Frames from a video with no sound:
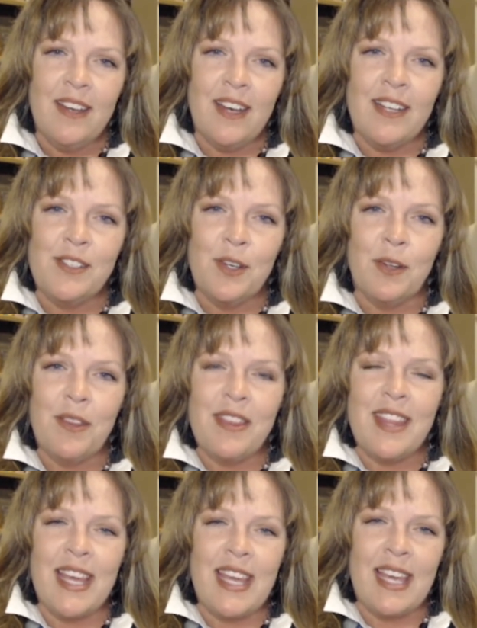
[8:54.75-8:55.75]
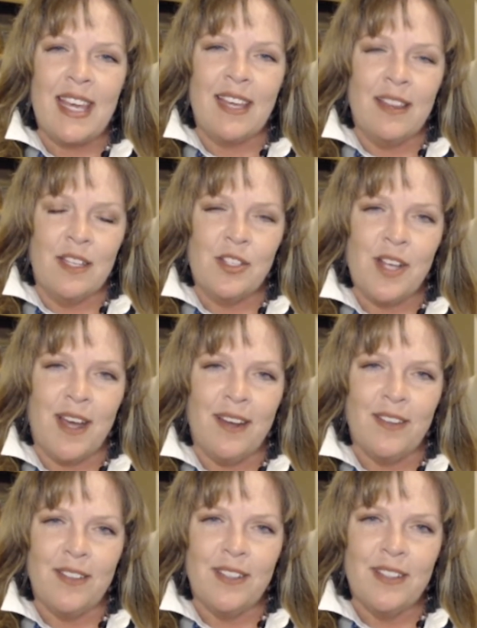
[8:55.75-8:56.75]
adult thinking in the
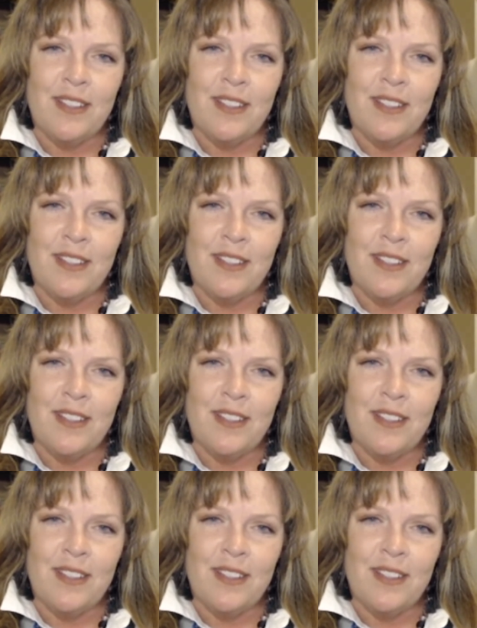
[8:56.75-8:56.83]
child.